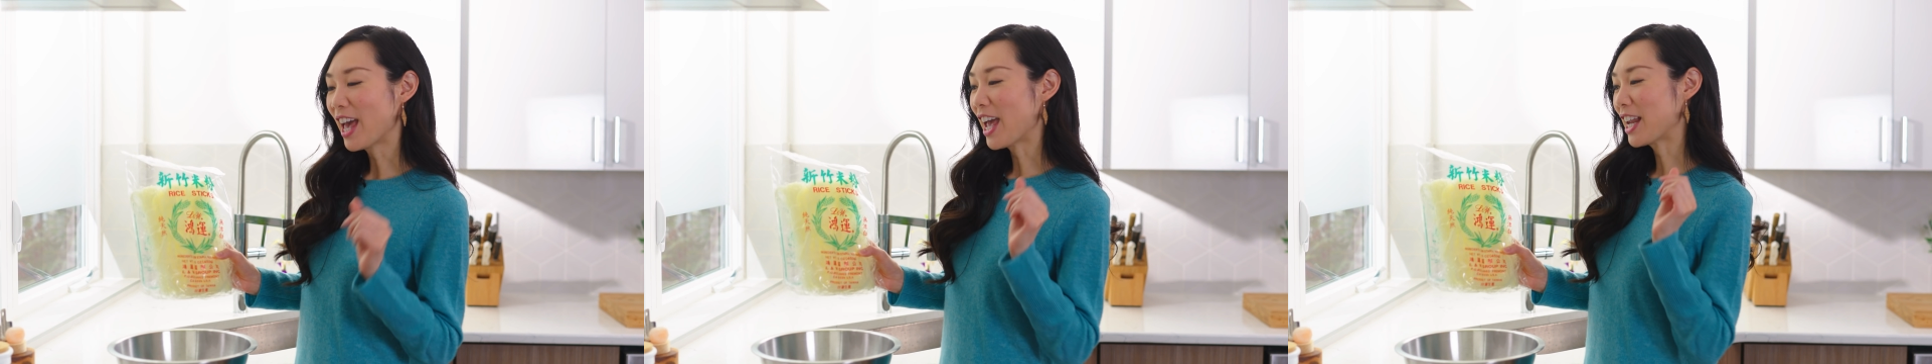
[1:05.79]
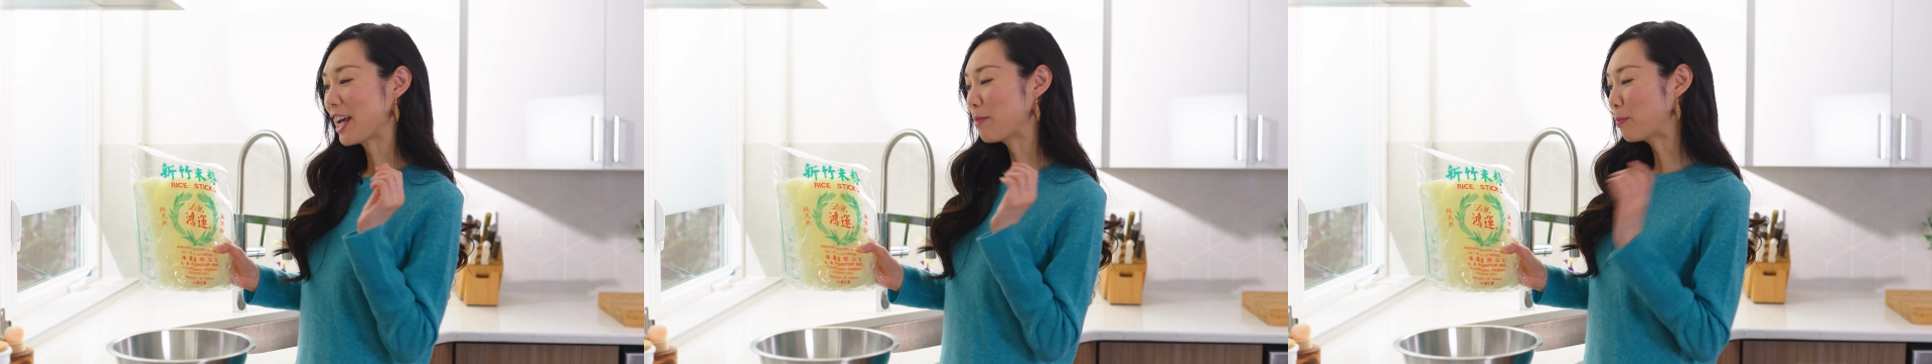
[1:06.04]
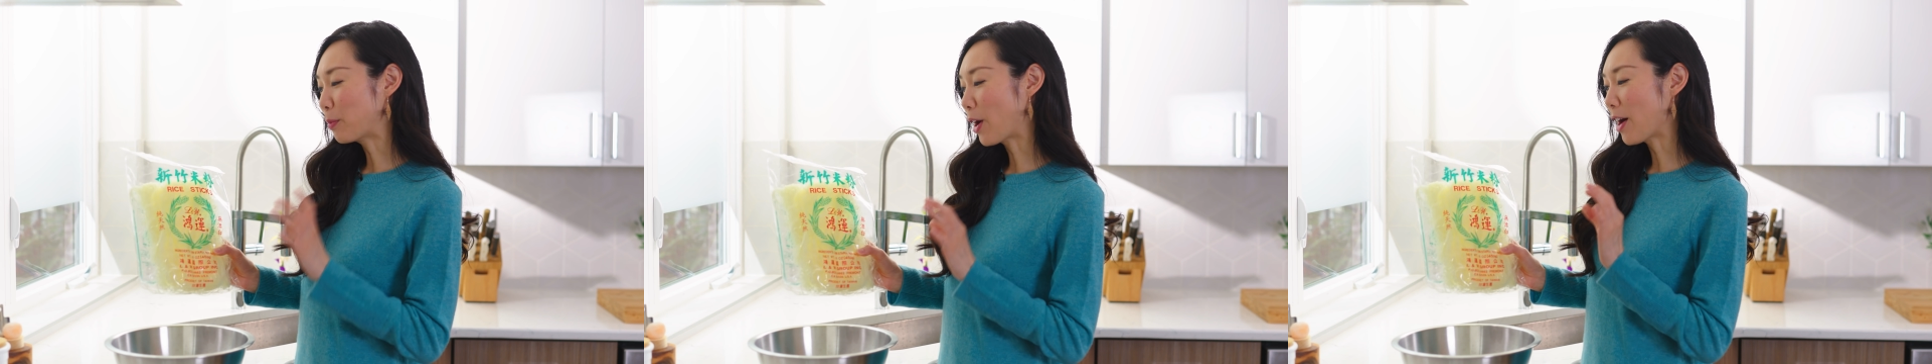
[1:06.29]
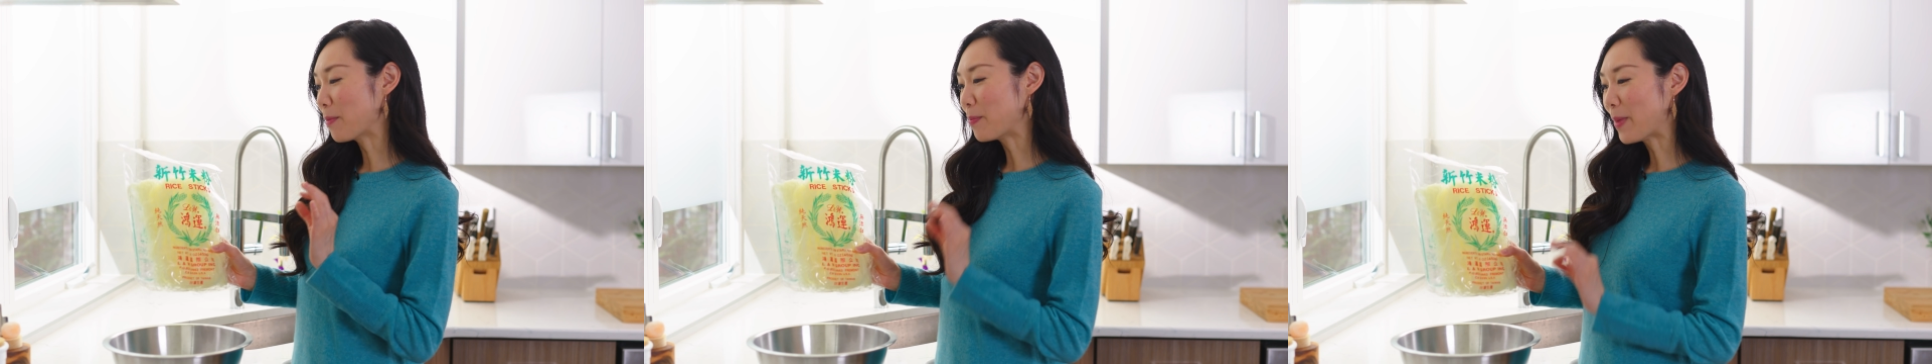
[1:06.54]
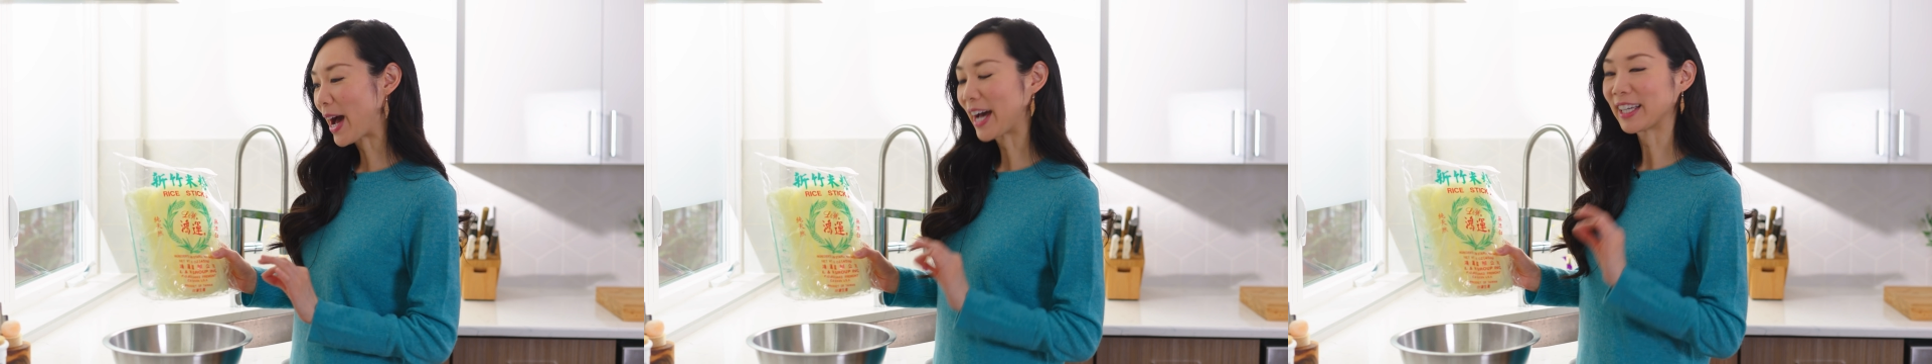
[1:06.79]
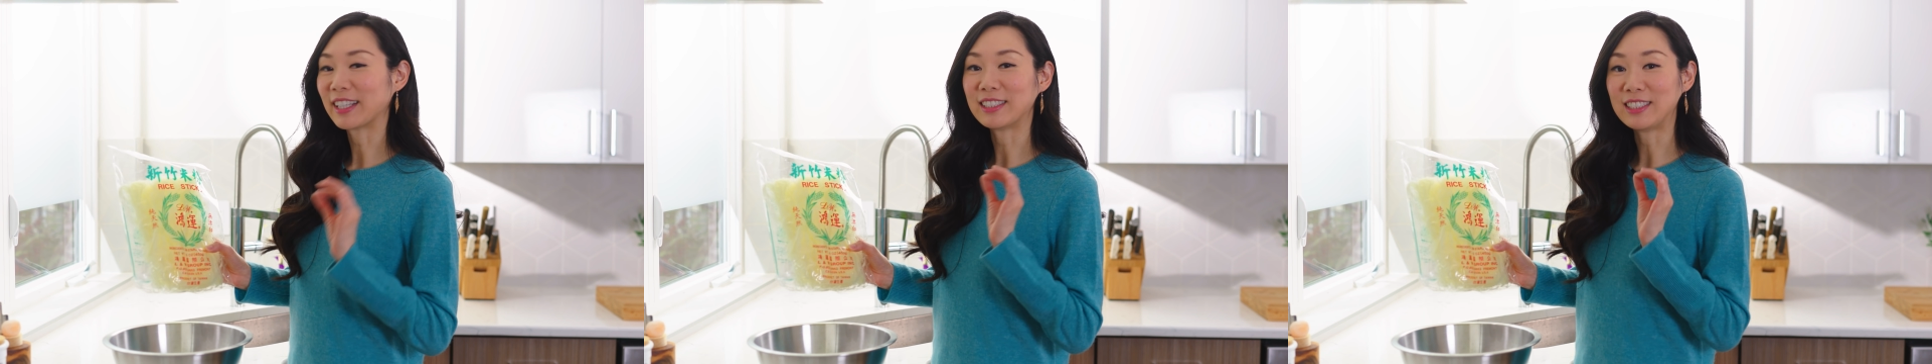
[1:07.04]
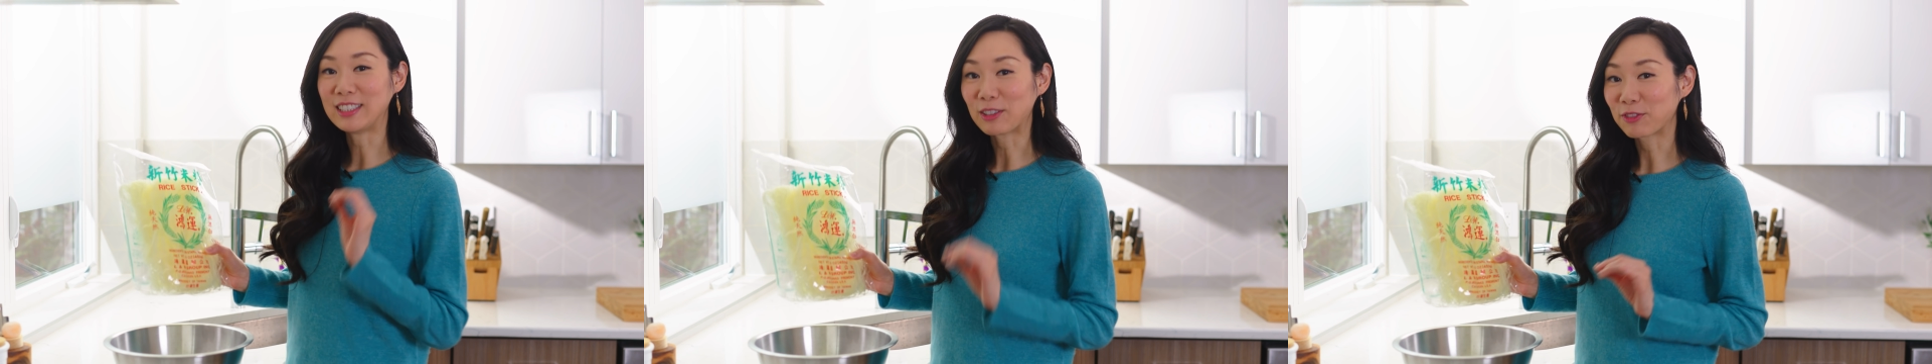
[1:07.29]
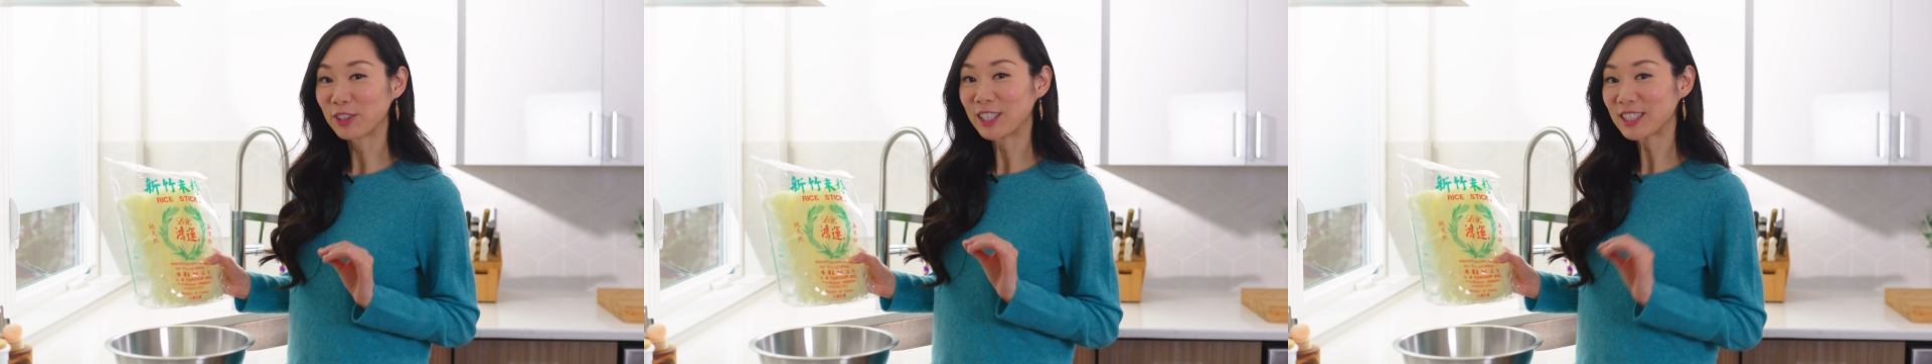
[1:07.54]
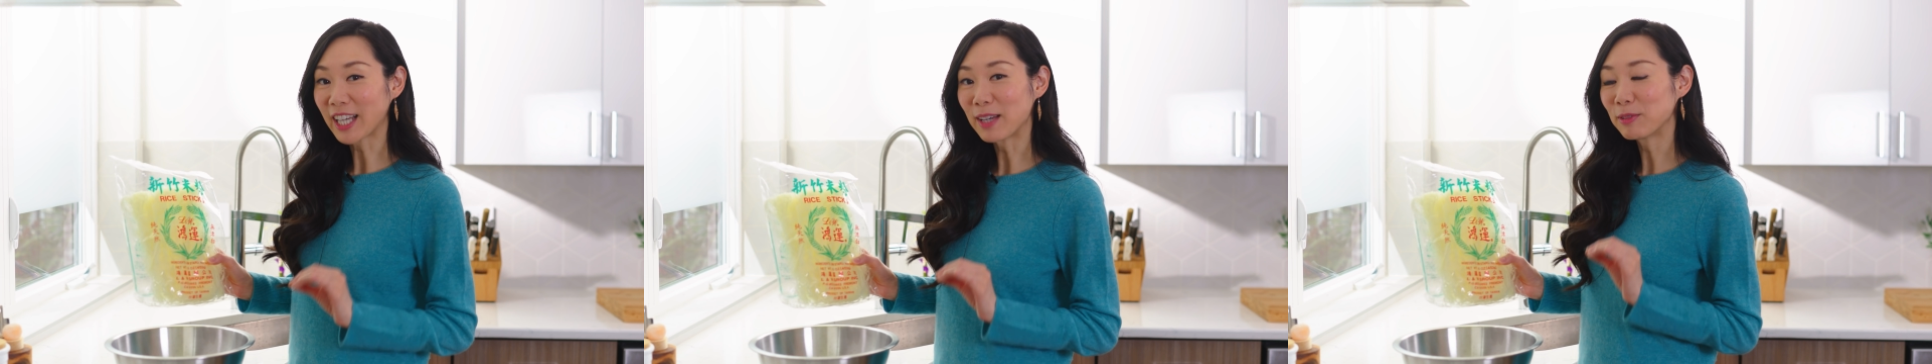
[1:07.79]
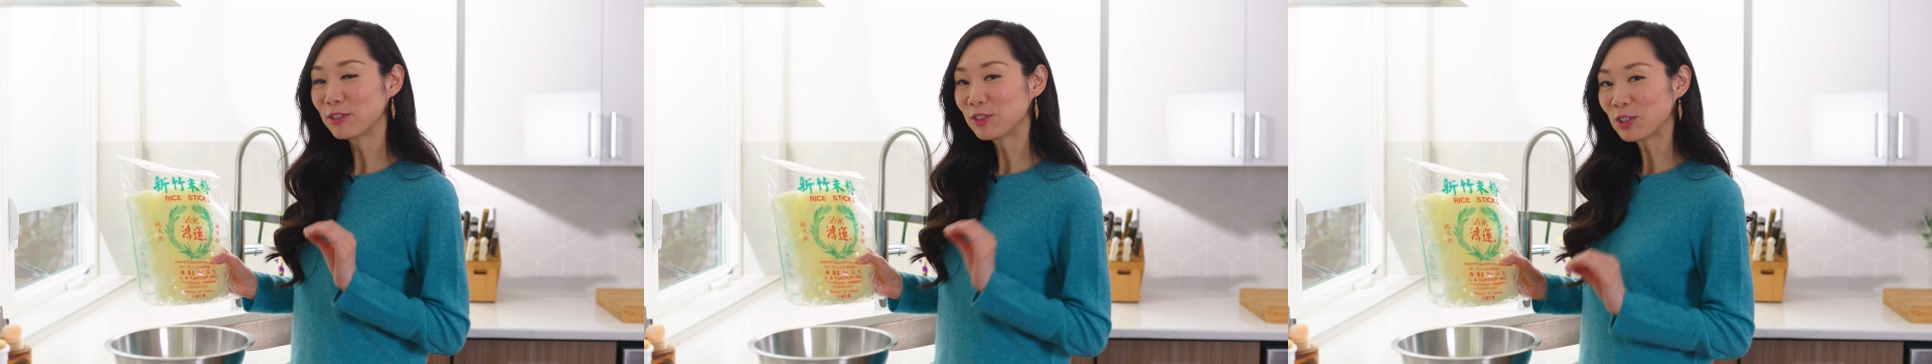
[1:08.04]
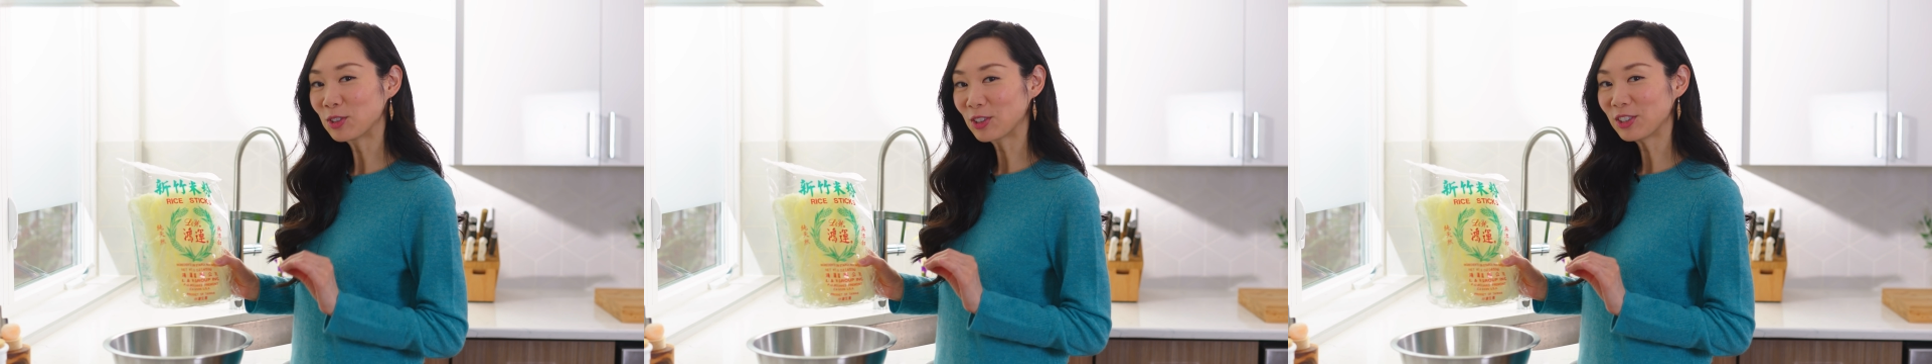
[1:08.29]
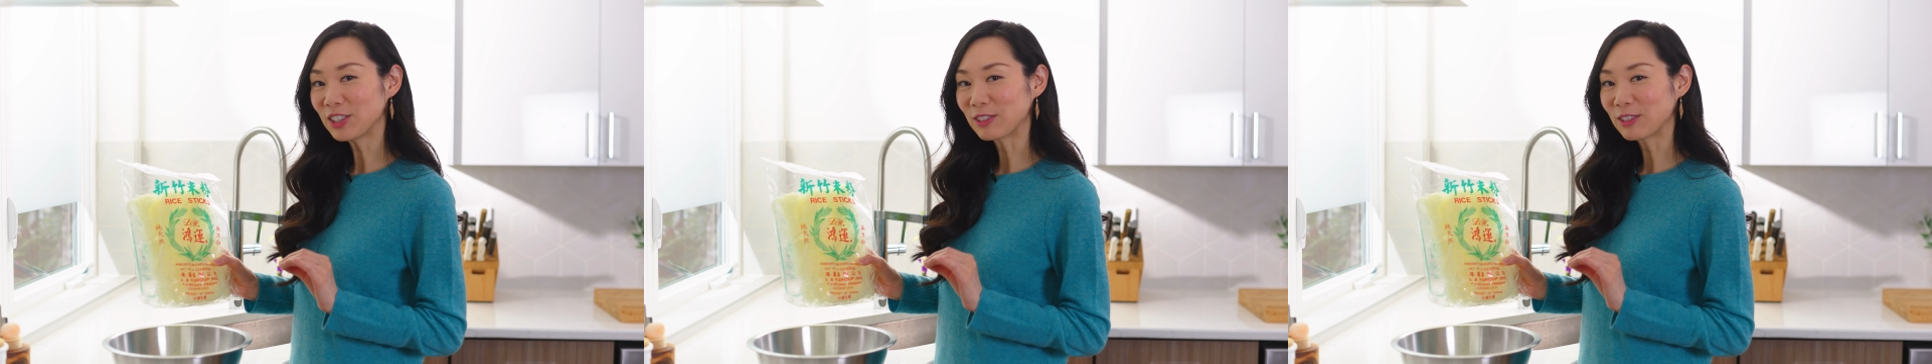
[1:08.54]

and I brought back a different type of noodle.